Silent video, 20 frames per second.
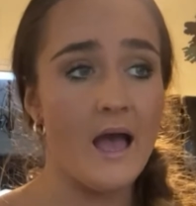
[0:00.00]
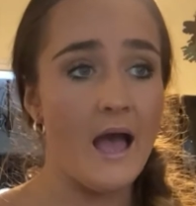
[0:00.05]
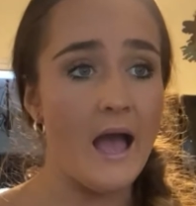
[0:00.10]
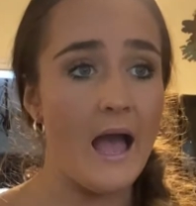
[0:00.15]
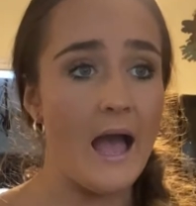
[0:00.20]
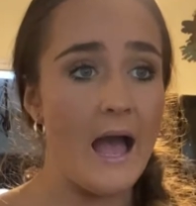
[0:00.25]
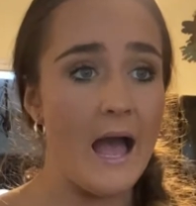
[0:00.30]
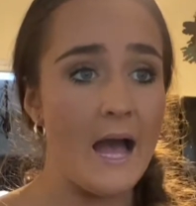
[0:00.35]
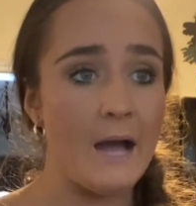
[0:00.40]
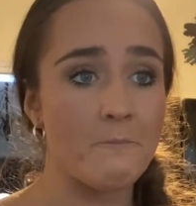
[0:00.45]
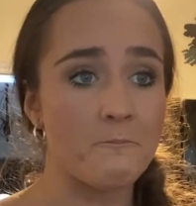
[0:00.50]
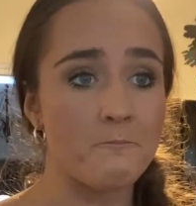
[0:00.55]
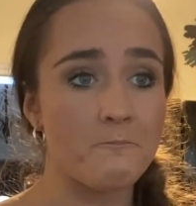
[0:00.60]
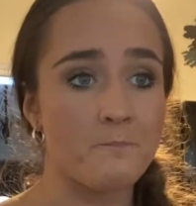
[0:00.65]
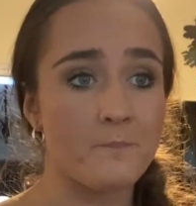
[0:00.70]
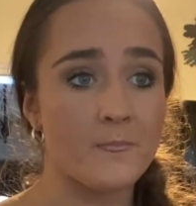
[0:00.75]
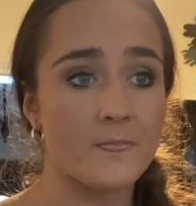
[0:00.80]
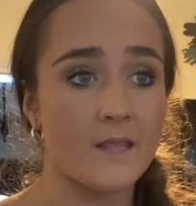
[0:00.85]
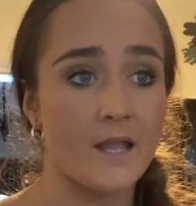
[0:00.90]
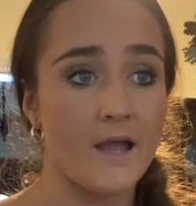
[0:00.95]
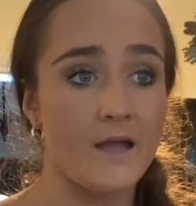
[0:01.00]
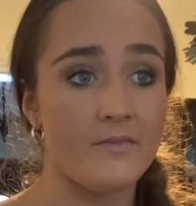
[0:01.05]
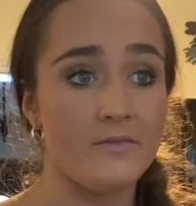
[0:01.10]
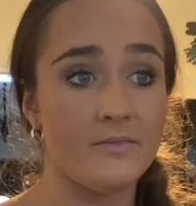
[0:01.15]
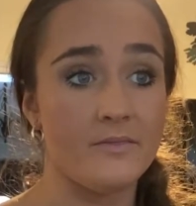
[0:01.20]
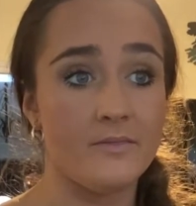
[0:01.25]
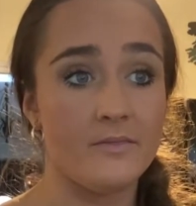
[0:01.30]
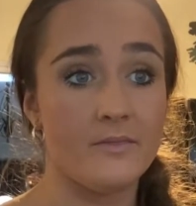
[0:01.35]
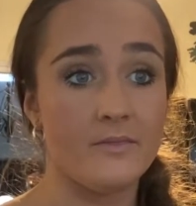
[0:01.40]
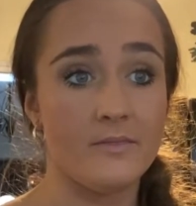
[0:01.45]

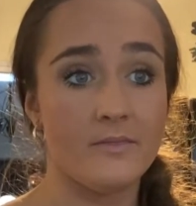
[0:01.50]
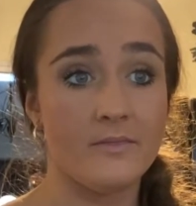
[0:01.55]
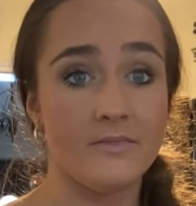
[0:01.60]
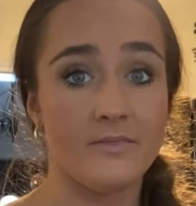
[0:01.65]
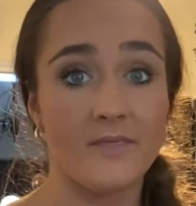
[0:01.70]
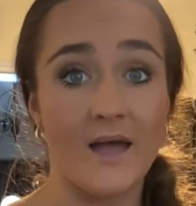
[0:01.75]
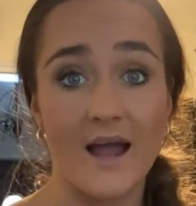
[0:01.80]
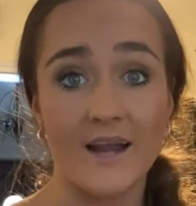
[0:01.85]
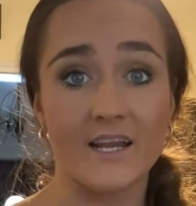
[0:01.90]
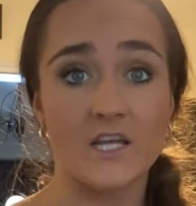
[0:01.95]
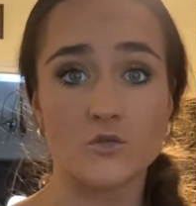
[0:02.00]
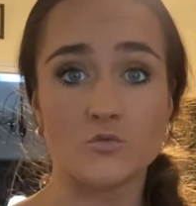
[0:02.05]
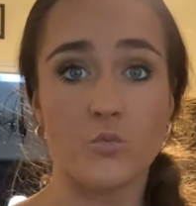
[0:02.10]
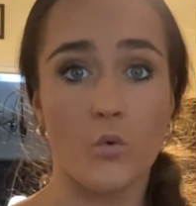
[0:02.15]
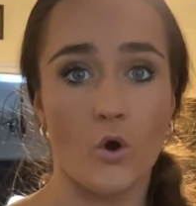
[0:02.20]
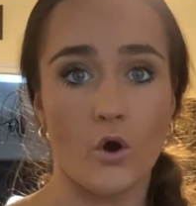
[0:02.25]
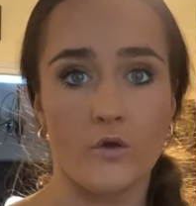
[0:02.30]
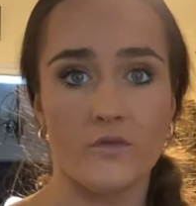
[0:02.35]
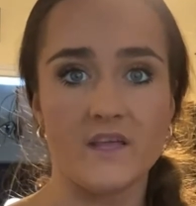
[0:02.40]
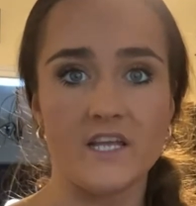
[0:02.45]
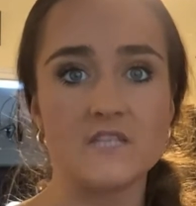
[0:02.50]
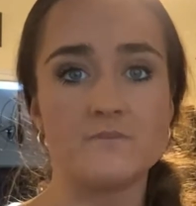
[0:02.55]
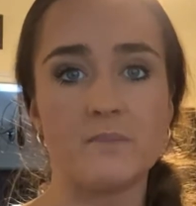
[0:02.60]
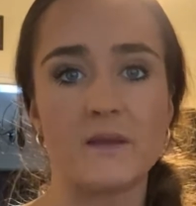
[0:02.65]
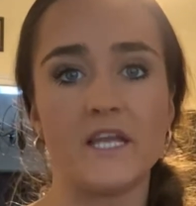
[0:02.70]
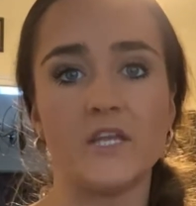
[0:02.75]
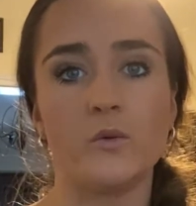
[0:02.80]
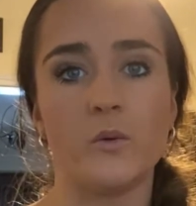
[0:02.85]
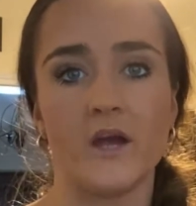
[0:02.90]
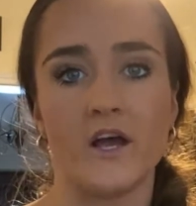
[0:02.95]
And that is where these
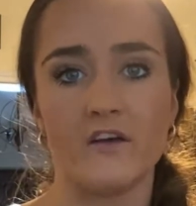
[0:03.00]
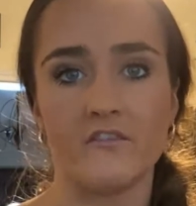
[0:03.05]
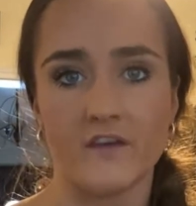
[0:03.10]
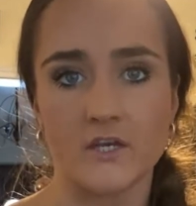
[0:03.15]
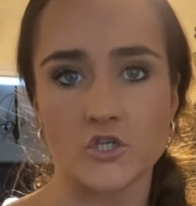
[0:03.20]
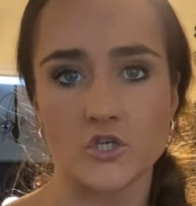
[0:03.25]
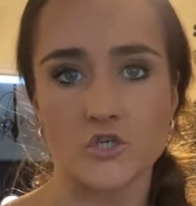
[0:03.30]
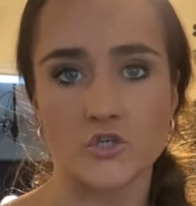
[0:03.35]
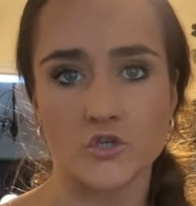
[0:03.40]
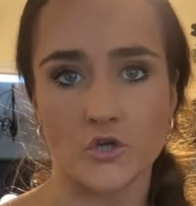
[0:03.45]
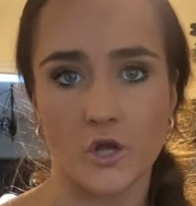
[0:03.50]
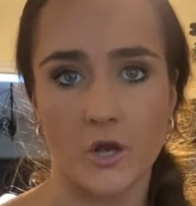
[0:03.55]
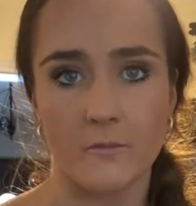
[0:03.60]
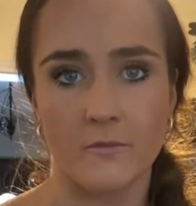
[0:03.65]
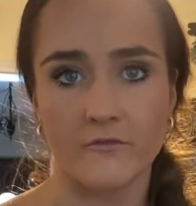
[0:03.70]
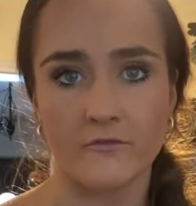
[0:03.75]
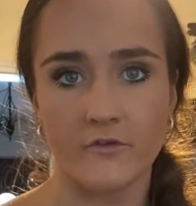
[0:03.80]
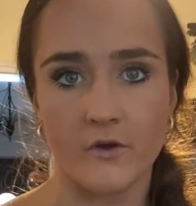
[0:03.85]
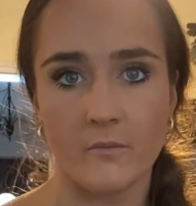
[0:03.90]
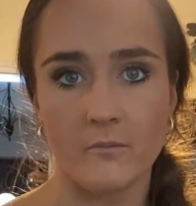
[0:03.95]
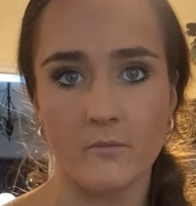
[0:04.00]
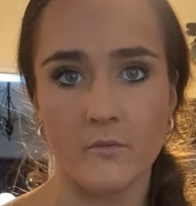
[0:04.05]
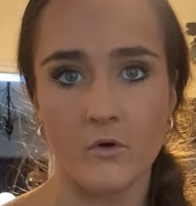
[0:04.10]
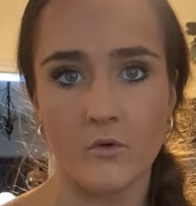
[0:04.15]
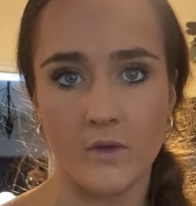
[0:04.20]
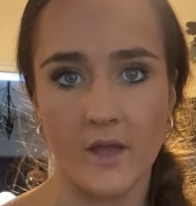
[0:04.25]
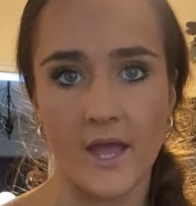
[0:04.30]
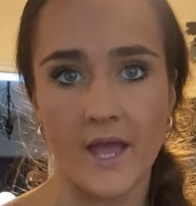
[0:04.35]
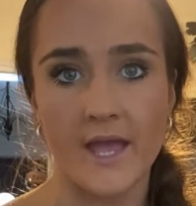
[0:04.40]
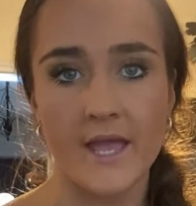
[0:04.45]
B12 issues are coming from,
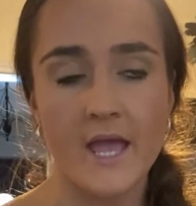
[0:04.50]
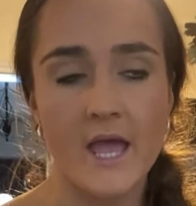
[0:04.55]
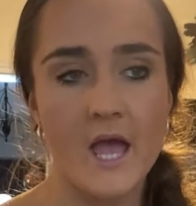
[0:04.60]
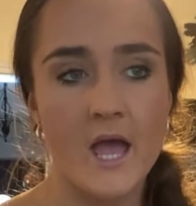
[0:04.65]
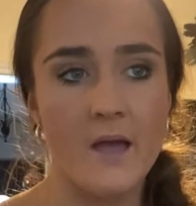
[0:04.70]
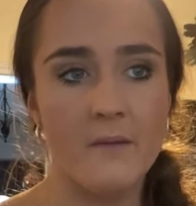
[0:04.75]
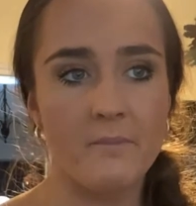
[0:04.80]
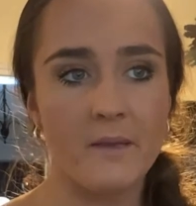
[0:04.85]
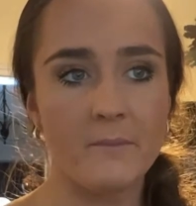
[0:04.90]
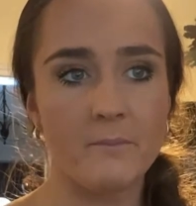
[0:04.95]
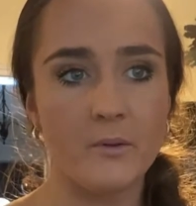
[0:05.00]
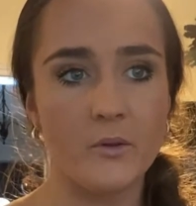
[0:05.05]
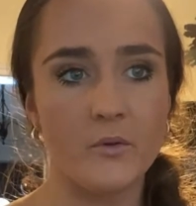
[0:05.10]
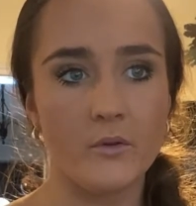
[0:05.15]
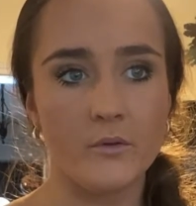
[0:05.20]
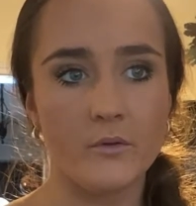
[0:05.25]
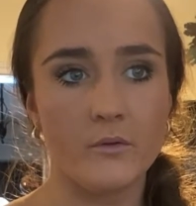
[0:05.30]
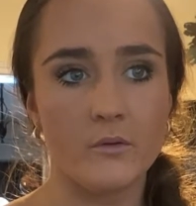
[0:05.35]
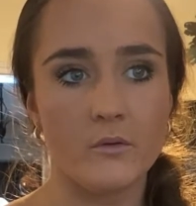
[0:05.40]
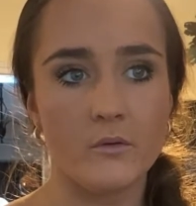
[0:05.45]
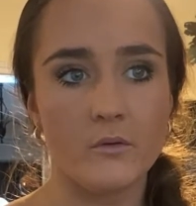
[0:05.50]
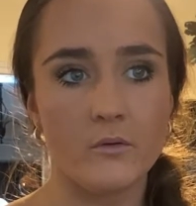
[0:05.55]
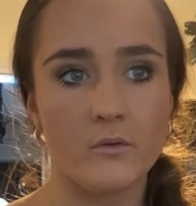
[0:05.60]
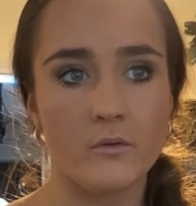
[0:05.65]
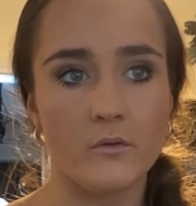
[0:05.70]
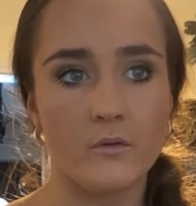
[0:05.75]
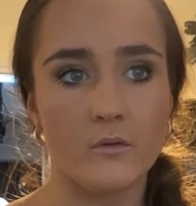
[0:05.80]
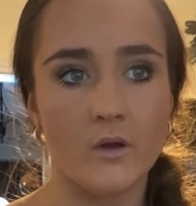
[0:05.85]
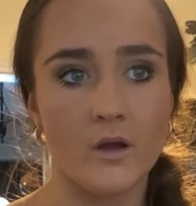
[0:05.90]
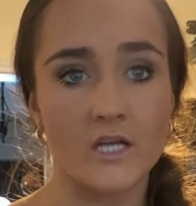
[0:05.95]
okay? People,
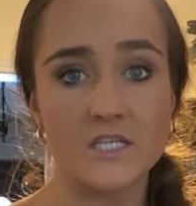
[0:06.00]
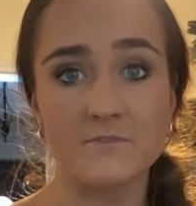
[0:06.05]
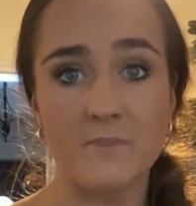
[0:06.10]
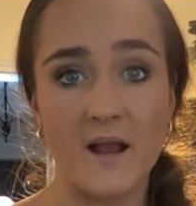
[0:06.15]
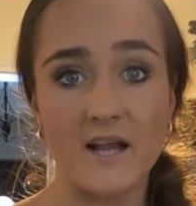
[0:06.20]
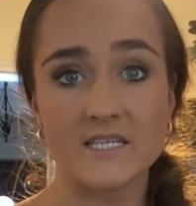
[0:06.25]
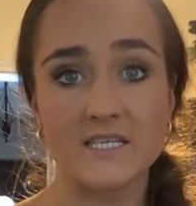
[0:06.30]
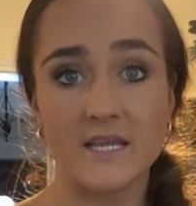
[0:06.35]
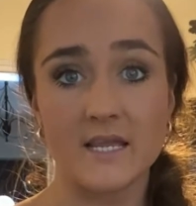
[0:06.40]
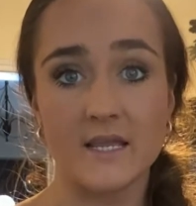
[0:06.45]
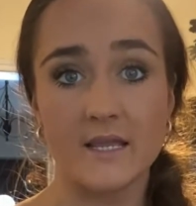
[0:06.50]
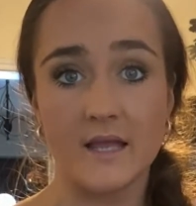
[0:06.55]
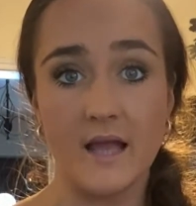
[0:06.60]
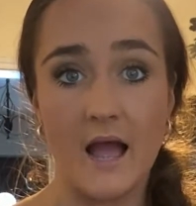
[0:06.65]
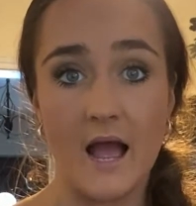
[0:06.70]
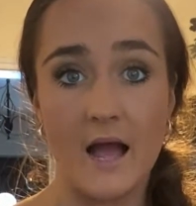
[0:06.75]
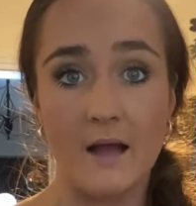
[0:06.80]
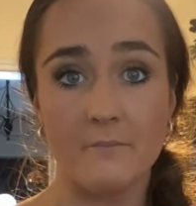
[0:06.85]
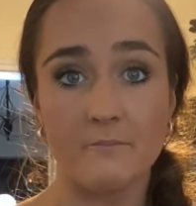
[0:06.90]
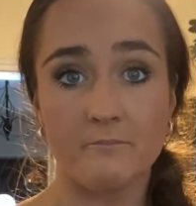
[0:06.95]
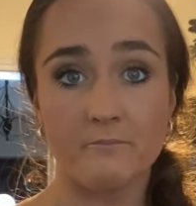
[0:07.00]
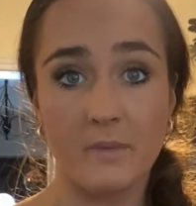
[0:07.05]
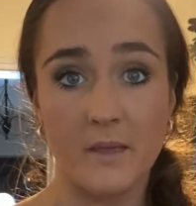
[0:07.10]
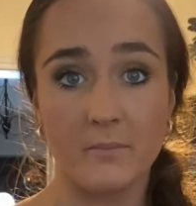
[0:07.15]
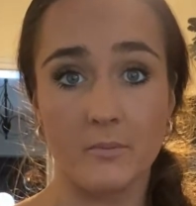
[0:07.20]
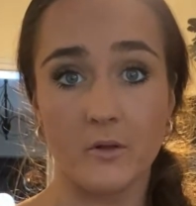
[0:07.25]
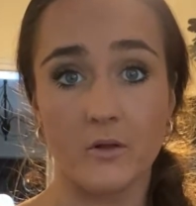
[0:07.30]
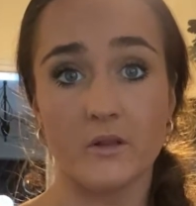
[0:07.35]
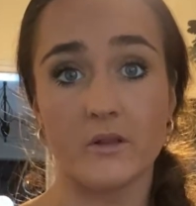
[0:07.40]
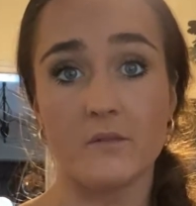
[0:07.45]
especially
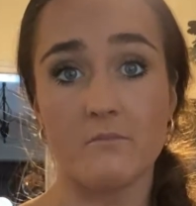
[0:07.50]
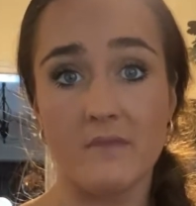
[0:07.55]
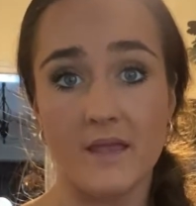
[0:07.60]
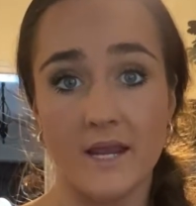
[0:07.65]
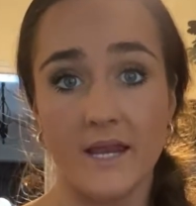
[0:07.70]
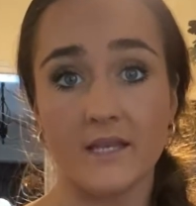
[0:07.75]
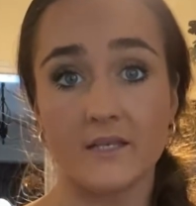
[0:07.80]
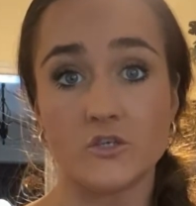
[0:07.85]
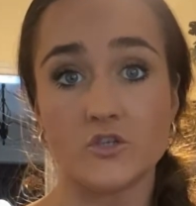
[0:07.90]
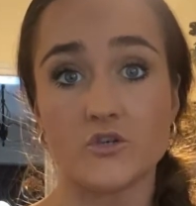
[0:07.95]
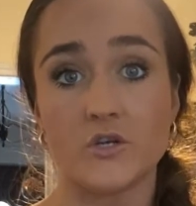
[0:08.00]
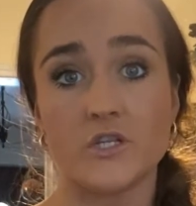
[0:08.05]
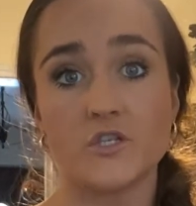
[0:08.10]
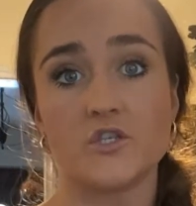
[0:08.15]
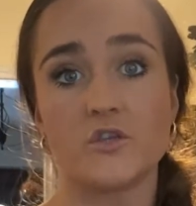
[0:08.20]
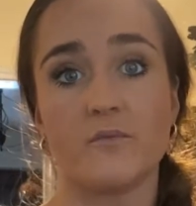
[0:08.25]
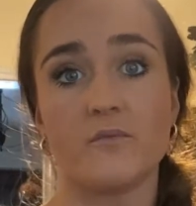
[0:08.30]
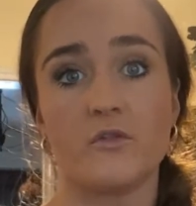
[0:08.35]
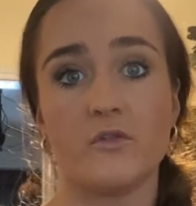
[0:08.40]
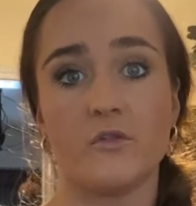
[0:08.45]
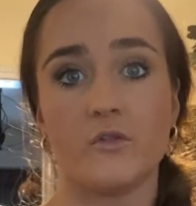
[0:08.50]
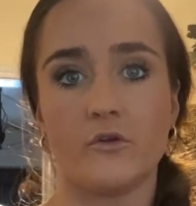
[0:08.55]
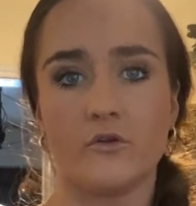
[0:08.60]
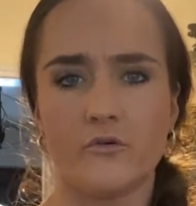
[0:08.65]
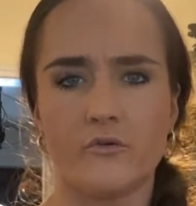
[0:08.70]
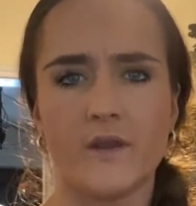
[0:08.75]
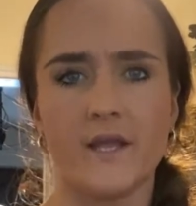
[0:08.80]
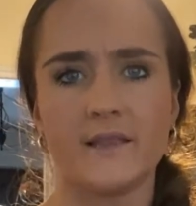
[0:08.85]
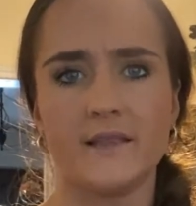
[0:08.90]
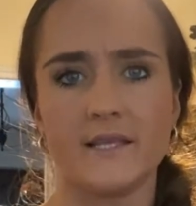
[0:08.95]
people in the meat industry and stuff, they'll
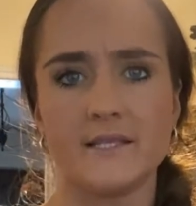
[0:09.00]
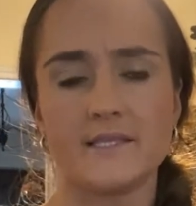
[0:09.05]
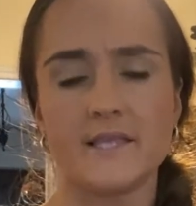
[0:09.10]
create this